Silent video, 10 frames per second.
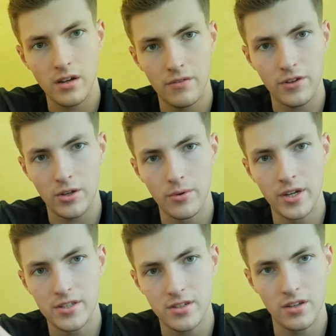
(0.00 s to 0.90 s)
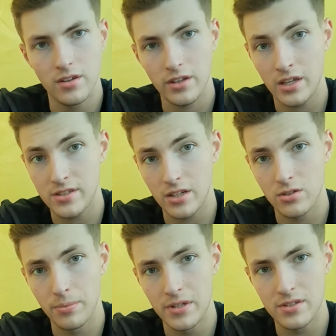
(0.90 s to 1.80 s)
I figure we need to get set
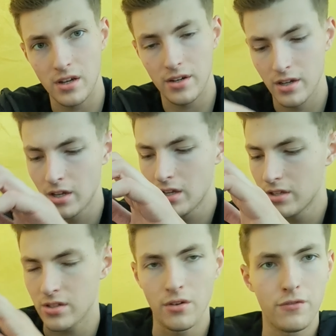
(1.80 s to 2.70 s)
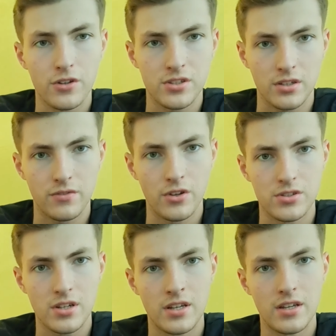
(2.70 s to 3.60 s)
up inside. So first things
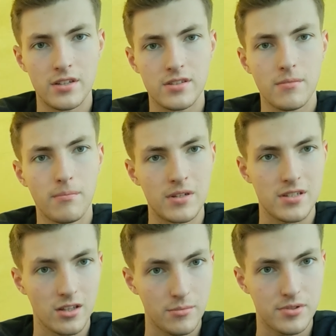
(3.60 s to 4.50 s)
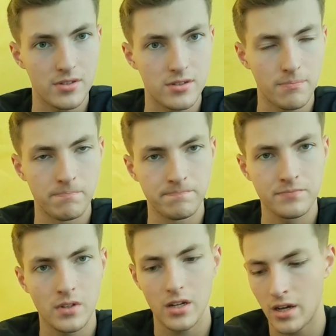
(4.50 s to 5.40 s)
first is my sleep system.
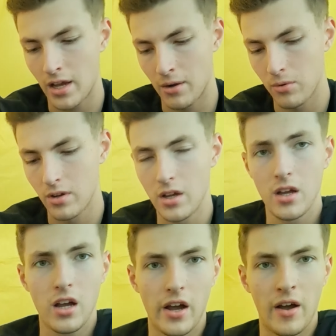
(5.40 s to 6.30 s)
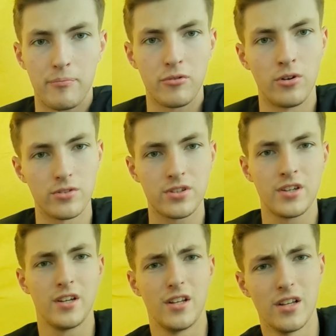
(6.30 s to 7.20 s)
Now, I brought
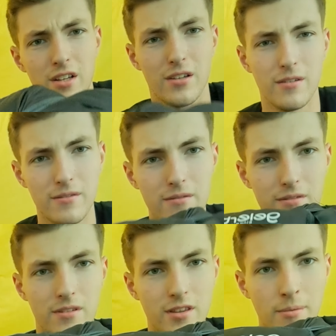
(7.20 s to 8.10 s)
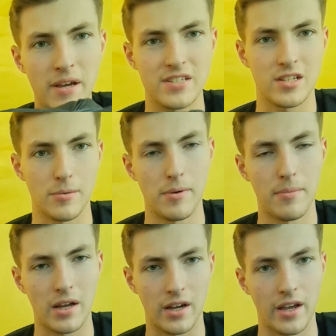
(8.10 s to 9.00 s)
the best sleeping
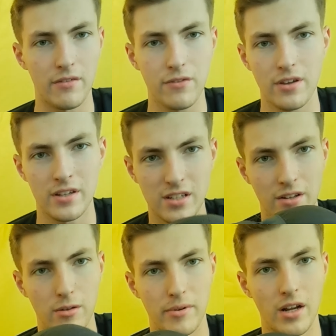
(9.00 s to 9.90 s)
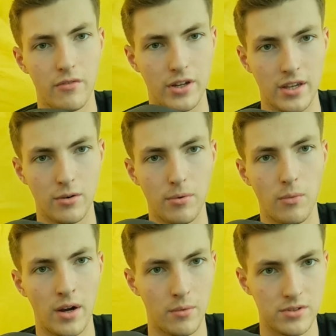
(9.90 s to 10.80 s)
bag I have. It's a little bit overkill, but
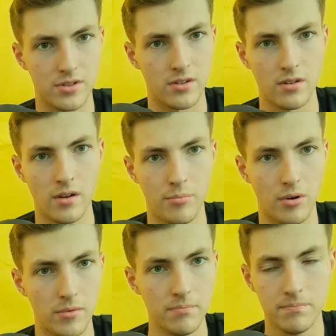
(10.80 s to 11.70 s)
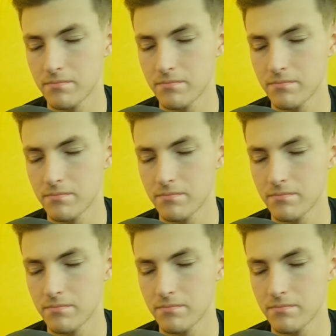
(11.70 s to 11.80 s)
weight wasn't a problem.